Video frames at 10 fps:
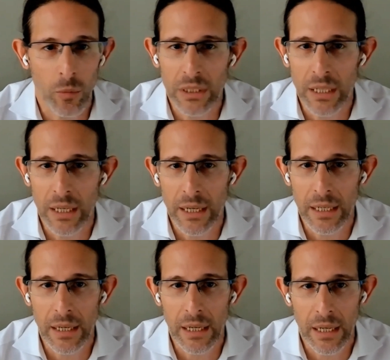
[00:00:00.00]
with the
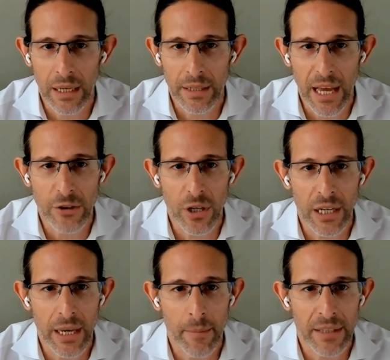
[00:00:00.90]
National
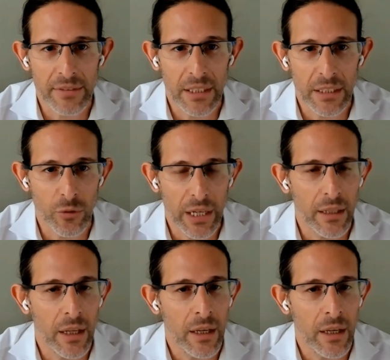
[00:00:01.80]
EMS in Israel.